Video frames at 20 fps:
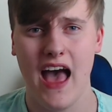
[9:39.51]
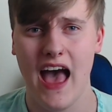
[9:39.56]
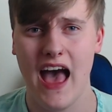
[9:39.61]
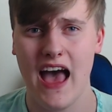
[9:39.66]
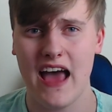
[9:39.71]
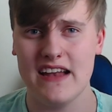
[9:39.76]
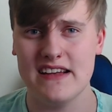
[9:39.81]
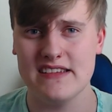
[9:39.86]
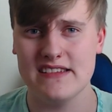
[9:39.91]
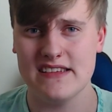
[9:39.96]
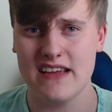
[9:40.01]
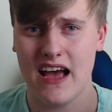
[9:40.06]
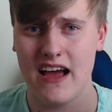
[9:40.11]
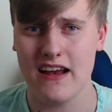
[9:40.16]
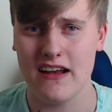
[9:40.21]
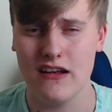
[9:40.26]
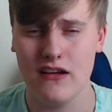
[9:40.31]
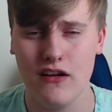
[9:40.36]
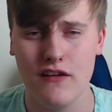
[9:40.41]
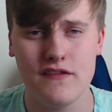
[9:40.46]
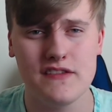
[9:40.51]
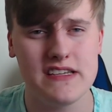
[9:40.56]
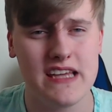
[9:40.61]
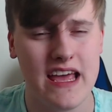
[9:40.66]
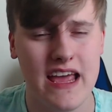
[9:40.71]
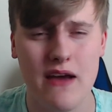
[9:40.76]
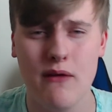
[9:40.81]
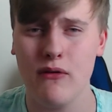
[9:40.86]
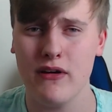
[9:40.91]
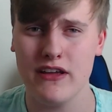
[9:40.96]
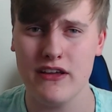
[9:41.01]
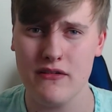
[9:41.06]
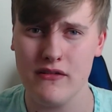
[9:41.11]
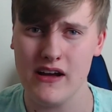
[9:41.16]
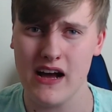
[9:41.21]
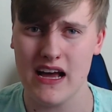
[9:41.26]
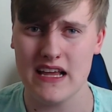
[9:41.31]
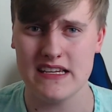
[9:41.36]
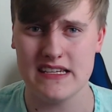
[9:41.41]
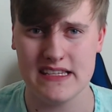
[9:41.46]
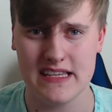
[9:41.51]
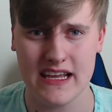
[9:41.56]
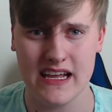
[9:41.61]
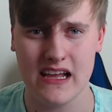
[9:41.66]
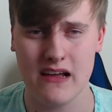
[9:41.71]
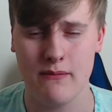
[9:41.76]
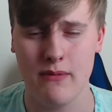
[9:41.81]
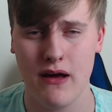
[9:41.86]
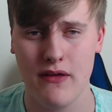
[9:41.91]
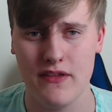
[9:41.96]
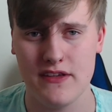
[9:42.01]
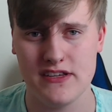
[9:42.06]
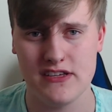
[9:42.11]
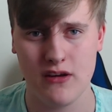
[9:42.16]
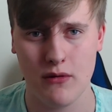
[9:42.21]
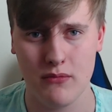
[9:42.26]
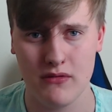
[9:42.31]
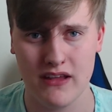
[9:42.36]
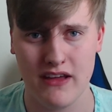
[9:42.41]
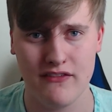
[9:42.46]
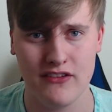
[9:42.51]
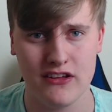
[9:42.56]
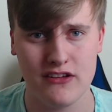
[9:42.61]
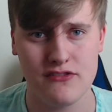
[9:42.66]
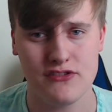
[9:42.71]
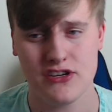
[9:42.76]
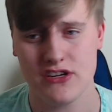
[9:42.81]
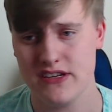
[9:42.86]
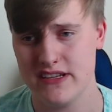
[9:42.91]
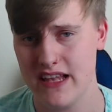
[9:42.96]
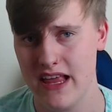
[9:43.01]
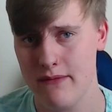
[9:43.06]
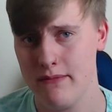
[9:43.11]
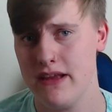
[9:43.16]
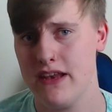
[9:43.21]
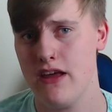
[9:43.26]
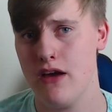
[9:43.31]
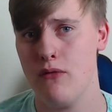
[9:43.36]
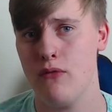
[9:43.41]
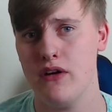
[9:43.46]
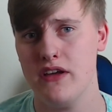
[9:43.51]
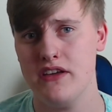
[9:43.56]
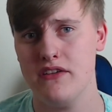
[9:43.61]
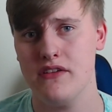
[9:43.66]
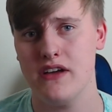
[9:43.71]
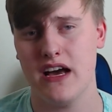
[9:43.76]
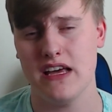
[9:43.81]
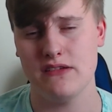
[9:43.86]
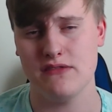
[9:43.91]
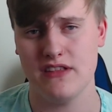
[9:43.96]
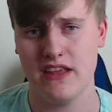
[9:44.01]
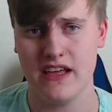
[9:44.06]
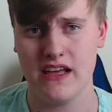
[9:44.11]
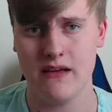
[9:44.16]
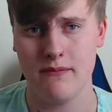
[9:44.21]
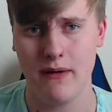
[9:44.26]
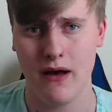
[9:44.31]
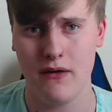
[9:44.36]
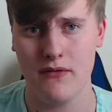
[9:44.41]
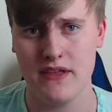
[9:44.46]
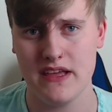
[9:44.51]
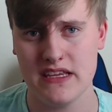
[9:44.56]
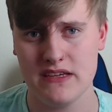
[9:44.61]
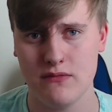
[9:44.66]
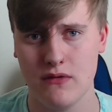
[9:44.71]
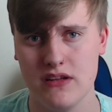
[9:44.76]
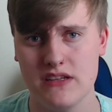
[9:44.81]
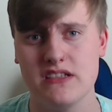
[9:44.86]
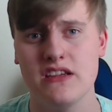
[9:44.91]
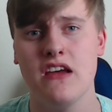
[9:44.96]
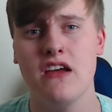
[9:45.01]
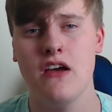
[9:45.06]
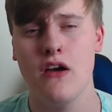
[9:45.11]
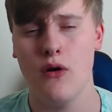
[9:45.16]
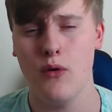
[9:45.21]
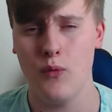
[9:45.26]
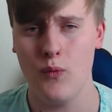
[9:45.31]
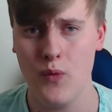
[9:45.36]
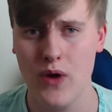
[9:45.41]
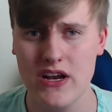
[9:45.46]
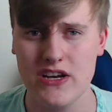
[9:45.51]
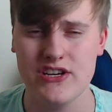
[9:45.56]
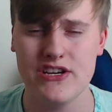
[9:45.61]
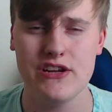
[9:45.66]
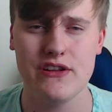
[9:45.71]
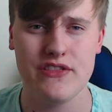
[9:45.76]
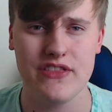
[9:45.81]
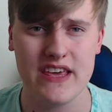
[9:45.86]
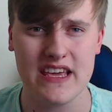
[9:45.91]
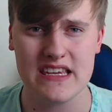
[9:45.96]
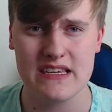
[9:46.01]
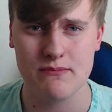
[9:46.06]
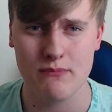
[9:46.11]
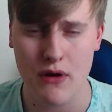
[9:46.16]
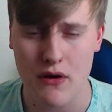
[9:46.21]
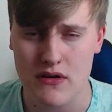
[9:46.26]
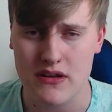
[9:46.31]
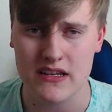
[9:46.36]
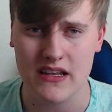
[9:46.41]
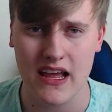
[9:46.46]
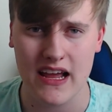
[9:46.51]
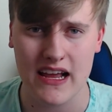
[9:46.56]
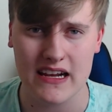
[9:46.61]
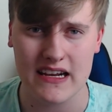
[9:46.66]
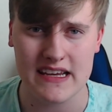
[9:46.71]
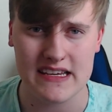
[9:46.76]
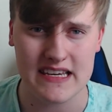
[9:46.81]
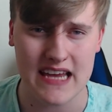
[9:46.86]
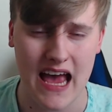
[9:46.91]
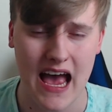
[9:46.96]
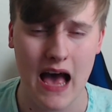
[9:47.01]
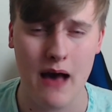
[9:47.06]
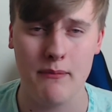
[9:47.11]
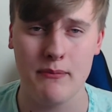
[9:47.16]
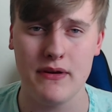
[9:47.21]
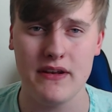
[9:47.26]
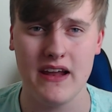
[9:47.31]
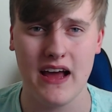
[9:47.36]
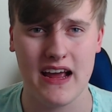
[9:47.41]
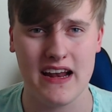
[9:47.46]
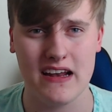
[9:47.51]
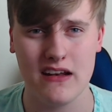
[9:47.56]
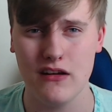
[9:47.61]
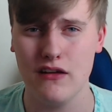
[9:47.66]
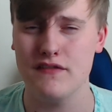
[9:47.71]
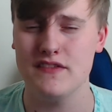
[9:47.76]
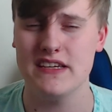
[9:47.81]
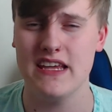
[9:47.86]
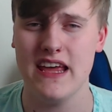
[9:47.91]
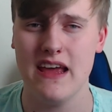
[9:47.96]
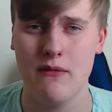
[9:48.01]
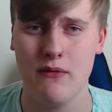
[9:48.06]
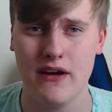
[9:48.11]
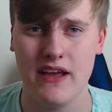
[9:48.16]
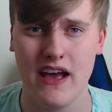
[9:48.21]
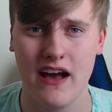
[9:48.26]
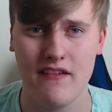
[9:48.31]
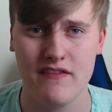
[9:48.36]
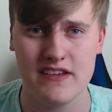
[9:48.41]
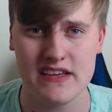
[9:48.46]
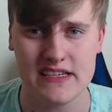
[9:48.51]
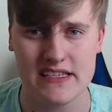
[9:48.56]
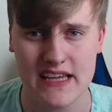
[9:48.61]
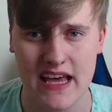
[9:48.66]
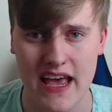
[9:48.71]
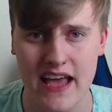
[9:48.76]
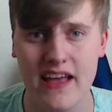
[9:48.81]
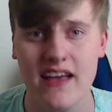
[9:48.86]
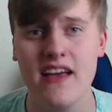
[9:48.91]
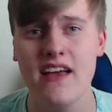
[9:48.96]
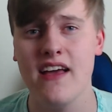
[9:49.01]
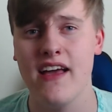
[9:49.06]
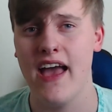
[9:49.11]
And I'd love to hear what you guys think about the Sobble evolutions. Let me know what you guys think about these ones. Which do you think is most likely to happen? I'd love to hear what you have to say.